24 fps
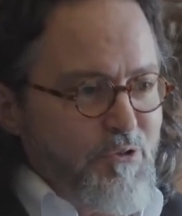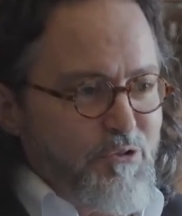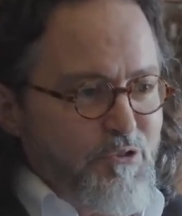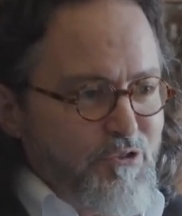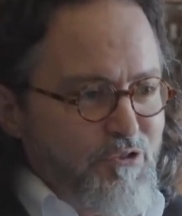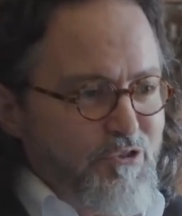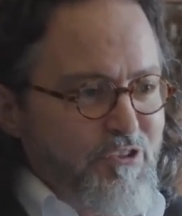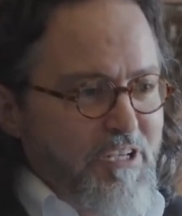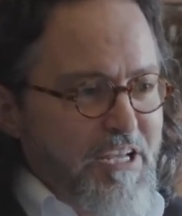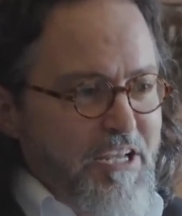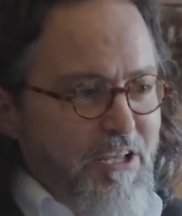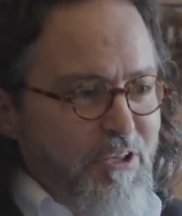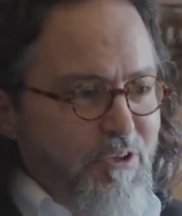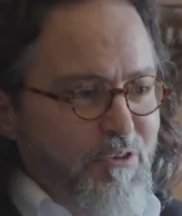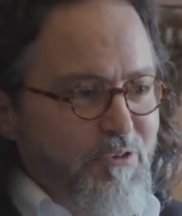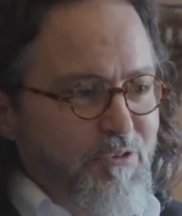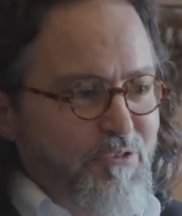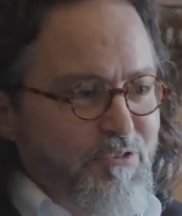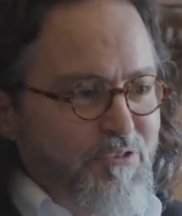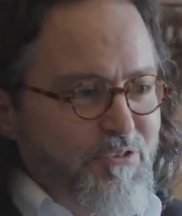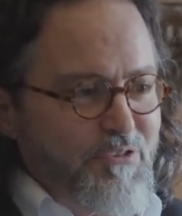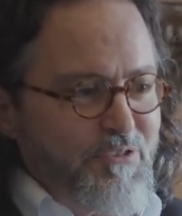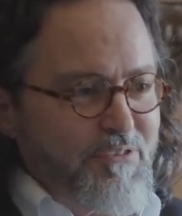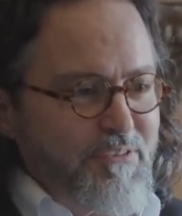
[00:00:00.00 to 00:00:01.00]

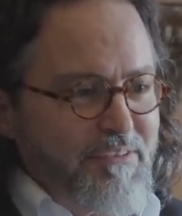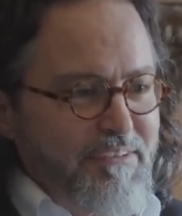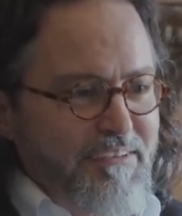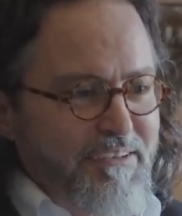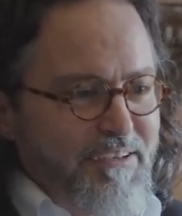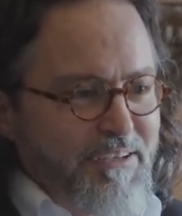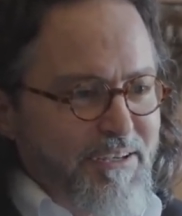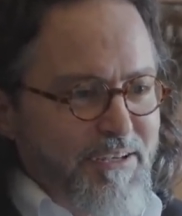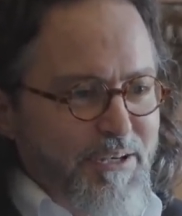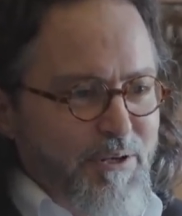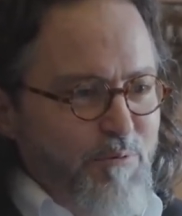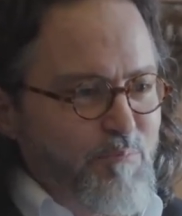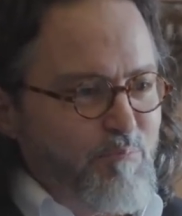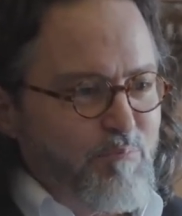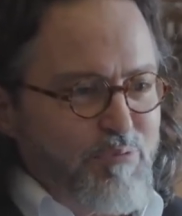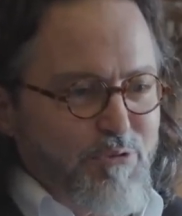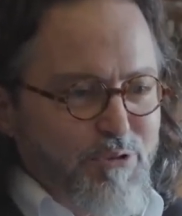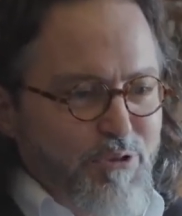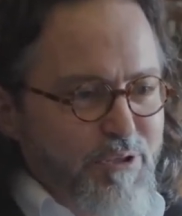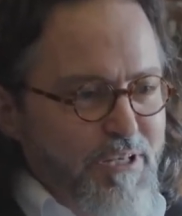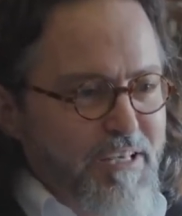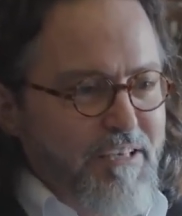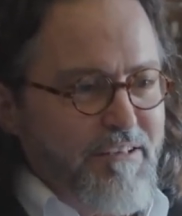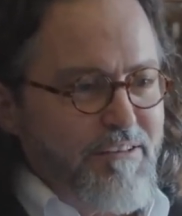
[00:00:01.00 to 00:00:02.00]
sins
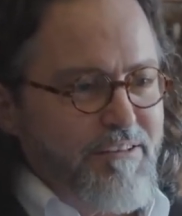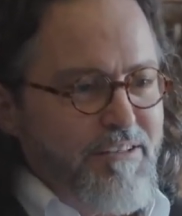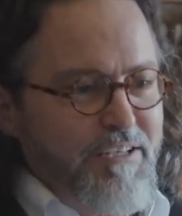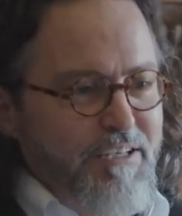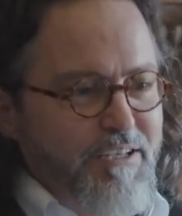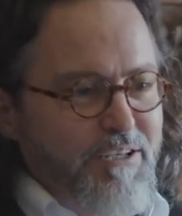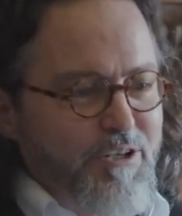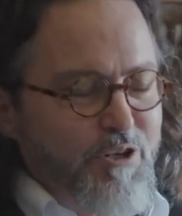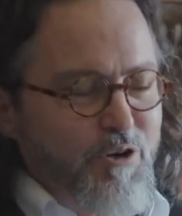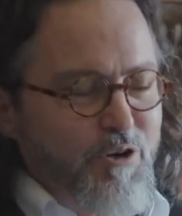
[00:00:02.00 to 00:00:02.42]
completely